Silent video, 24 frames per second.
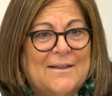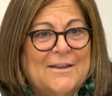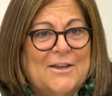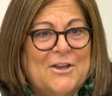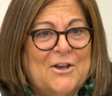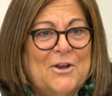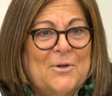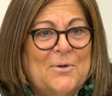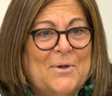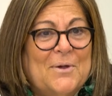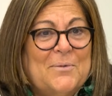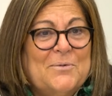You
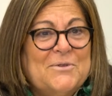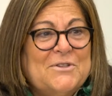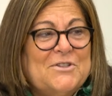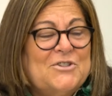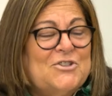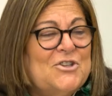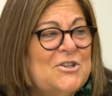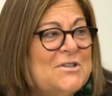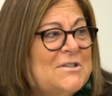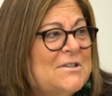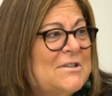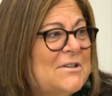know, it was
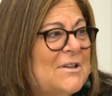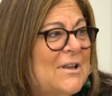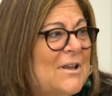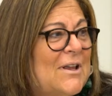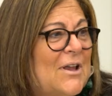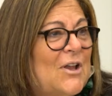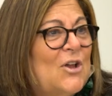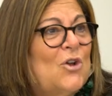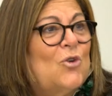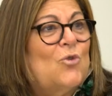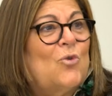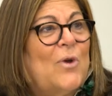just
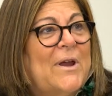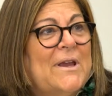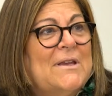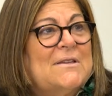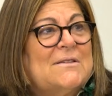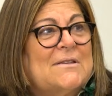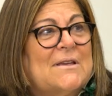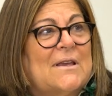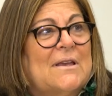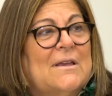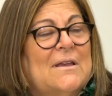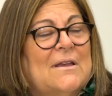
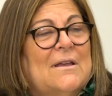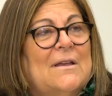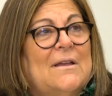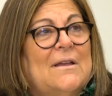crazy.